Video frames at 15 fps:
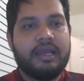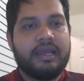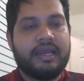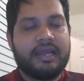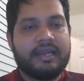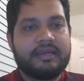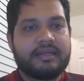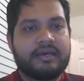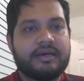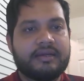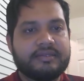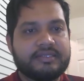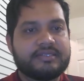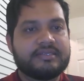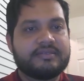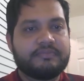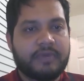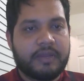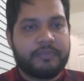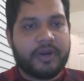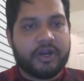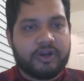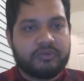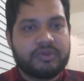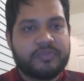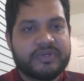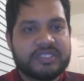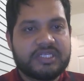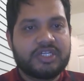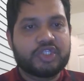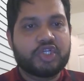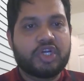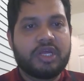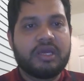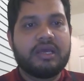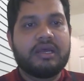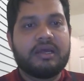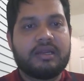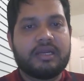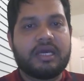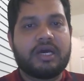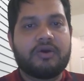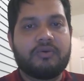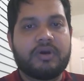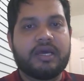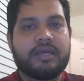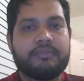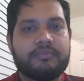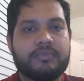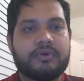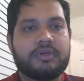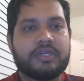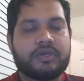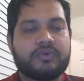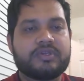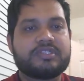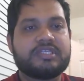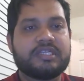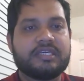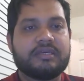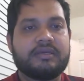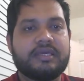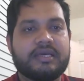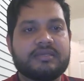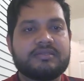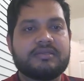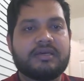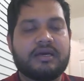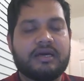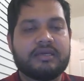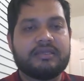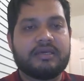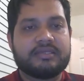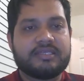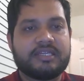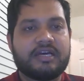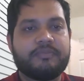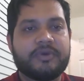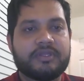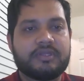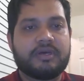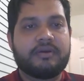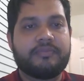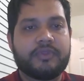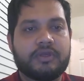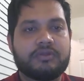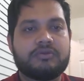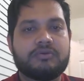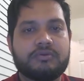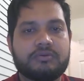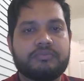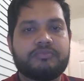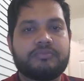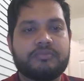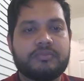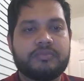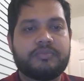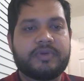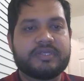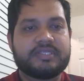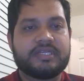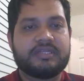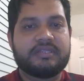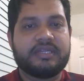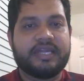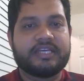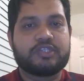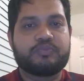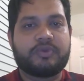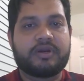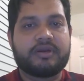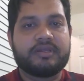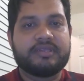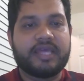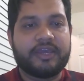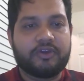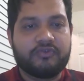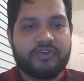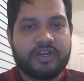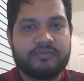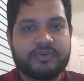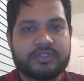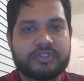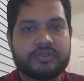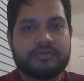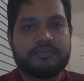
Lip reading: is my part of the presentation. Now I am requesting Yaseer Ahmed to present the next part. Thank you very much.